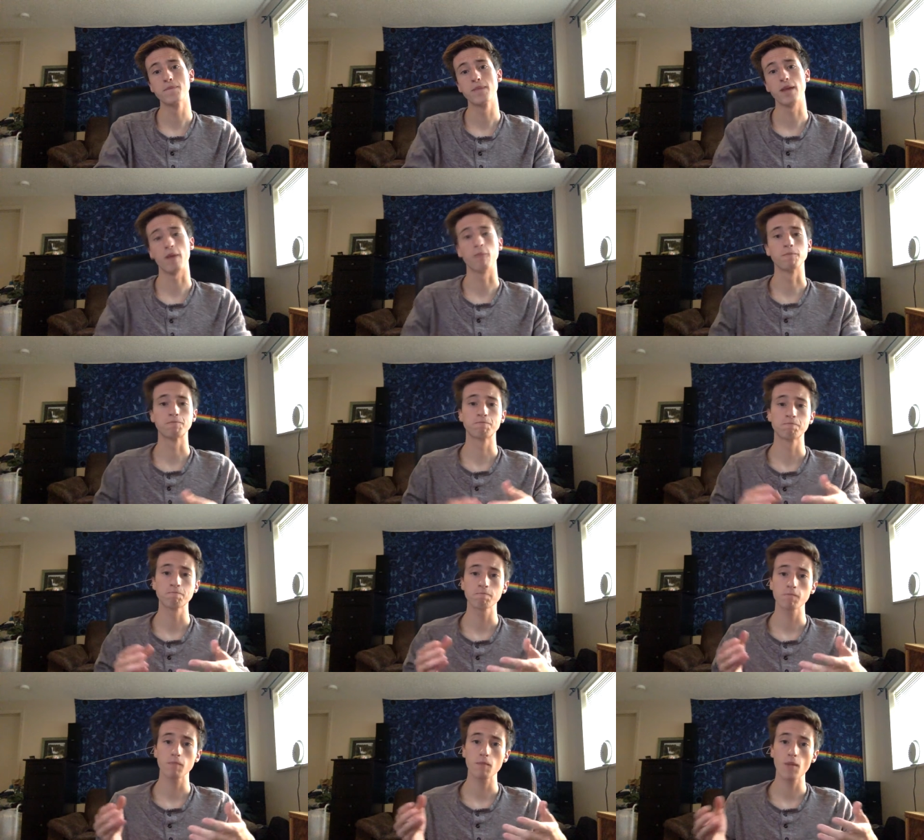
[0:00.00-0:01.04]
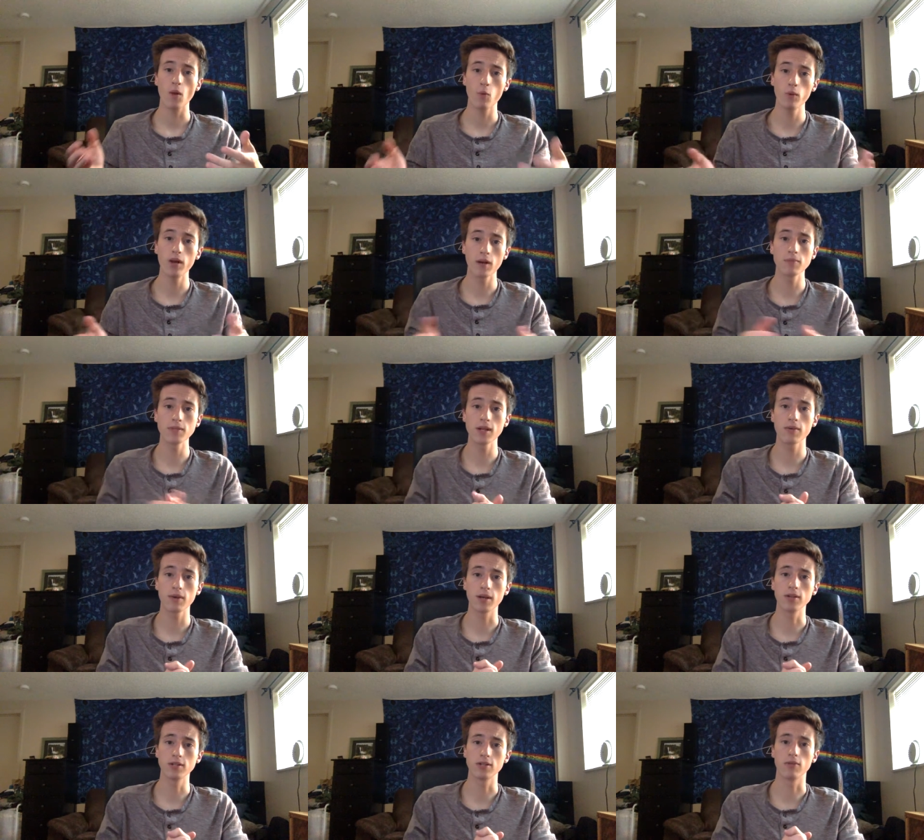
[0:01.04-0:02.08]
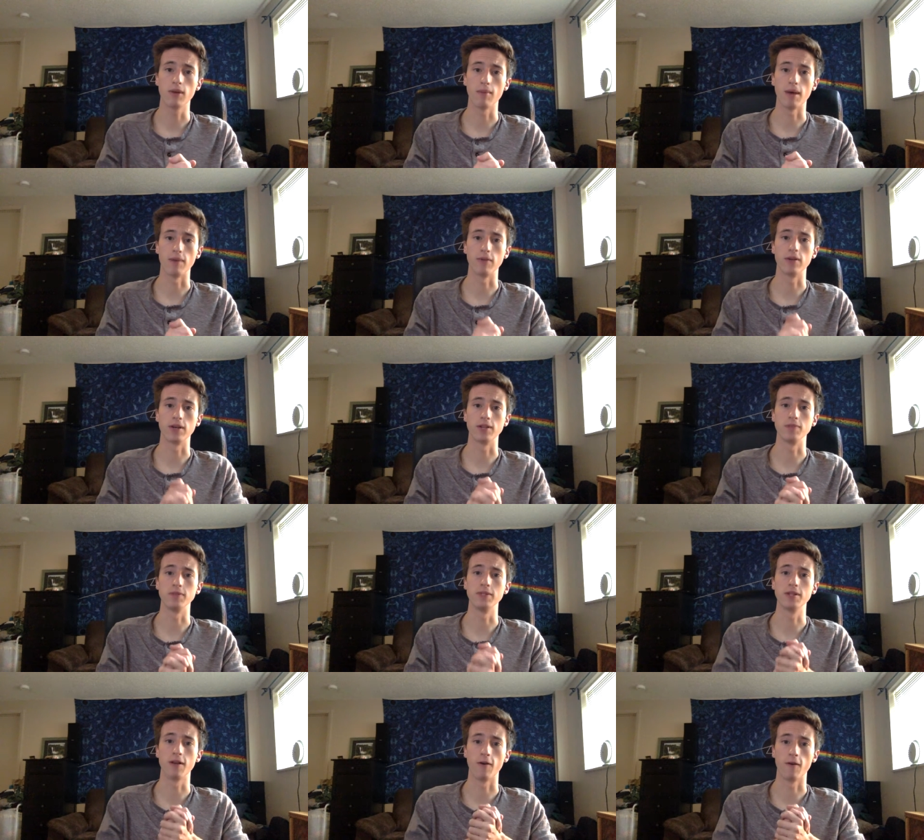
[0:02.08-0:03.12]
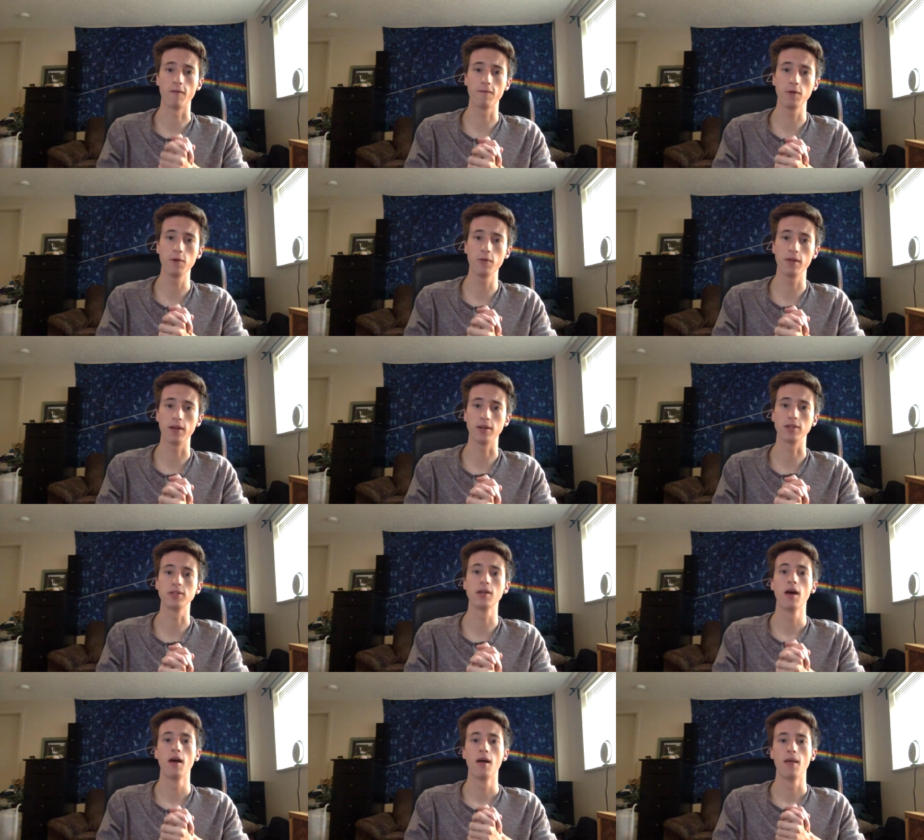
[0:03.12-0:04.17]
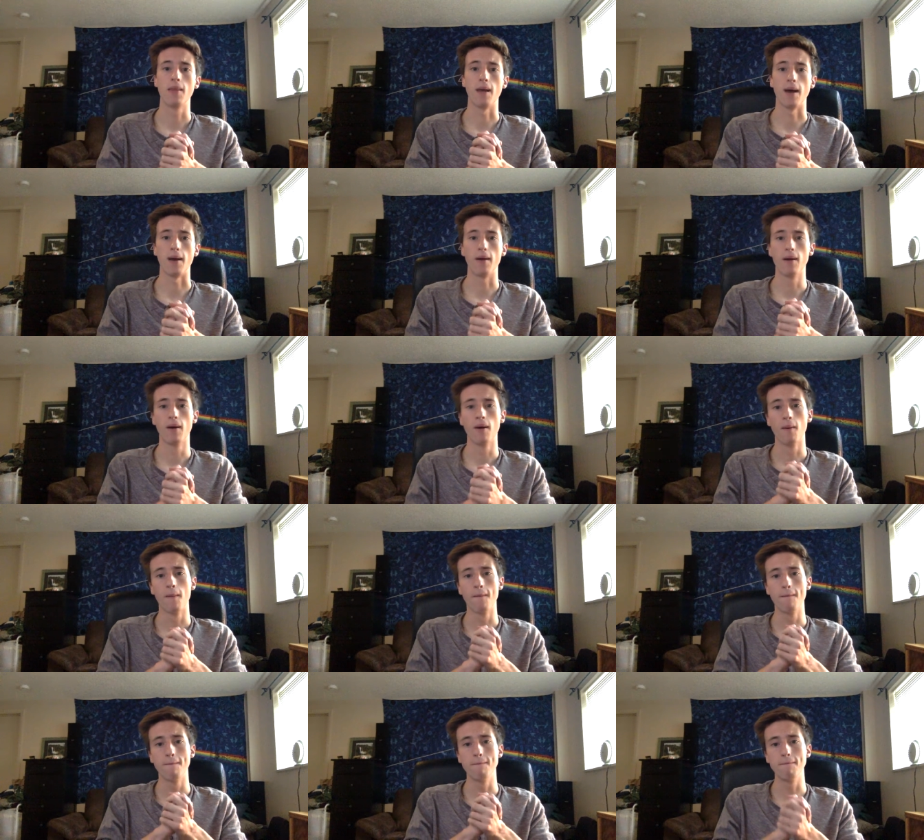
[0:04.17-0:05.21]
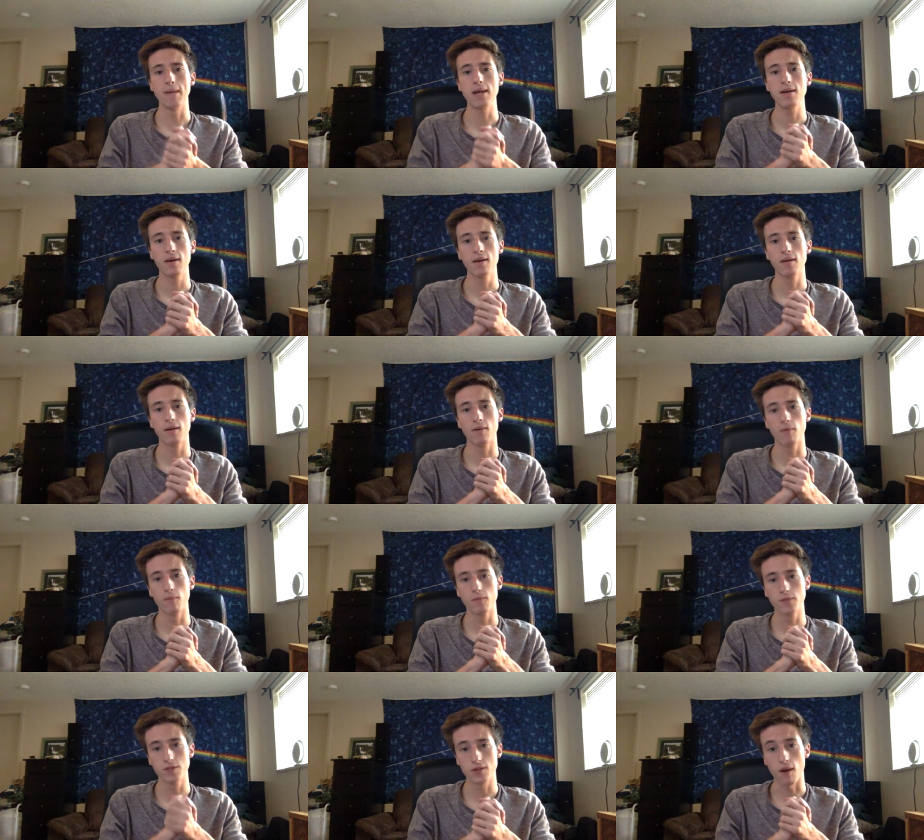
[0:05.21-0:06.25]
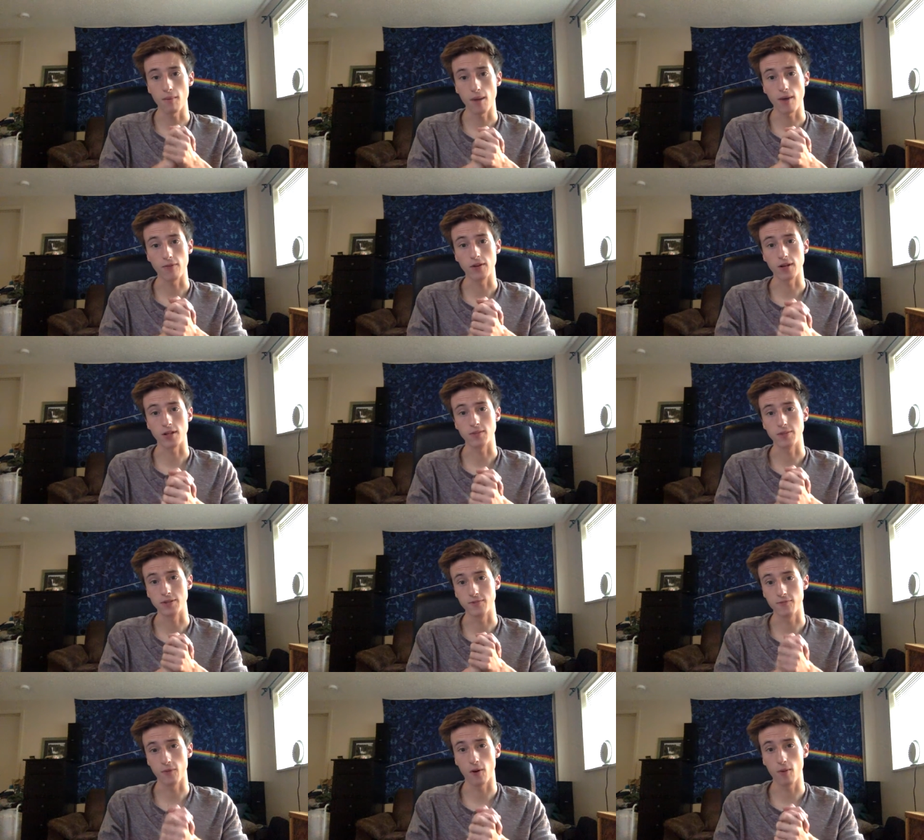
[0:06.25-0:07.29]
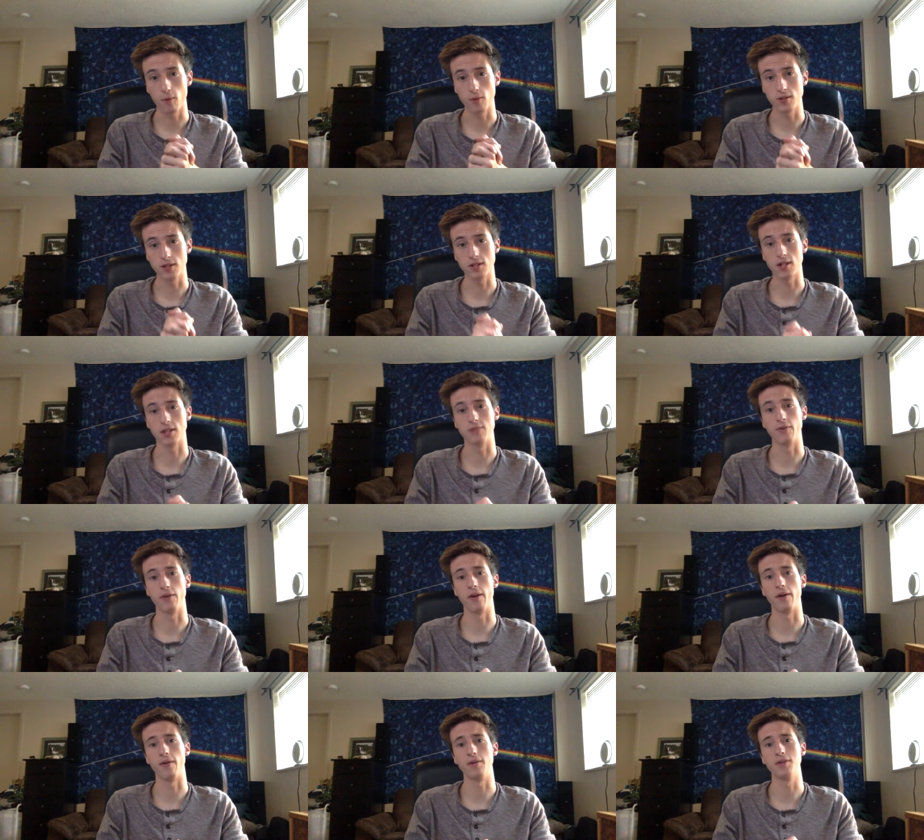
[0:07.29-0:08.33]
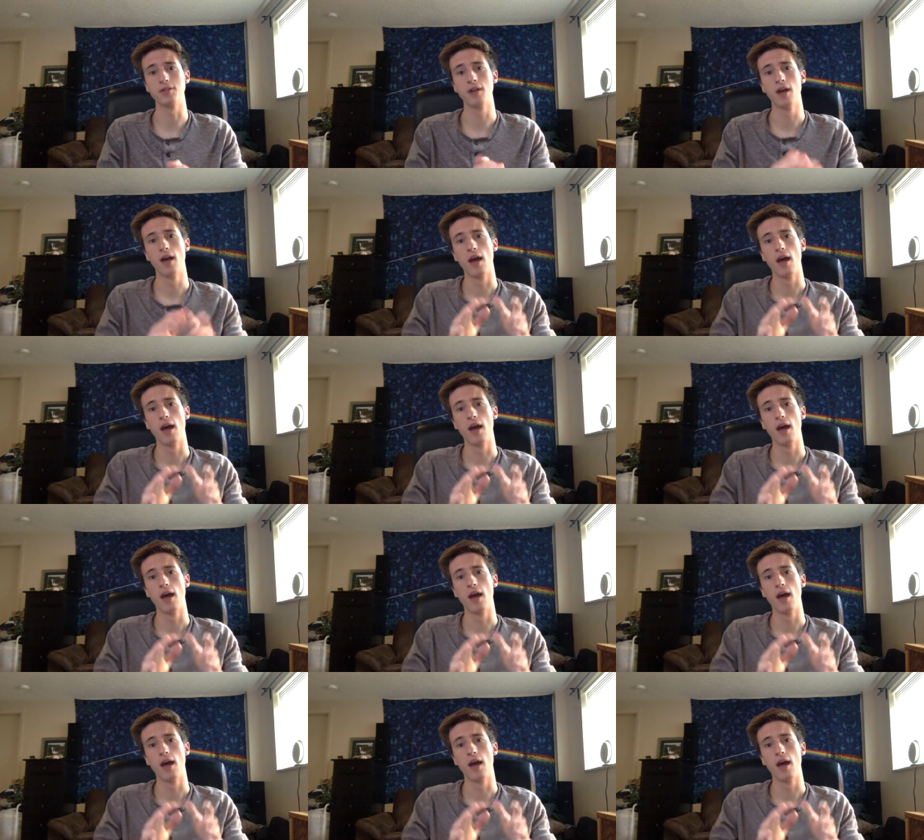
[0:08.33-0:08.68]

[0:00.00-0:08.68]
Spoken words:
Now, when it comes down to Instagram advertisements, there are a few things that make some advertisements far more successful than others.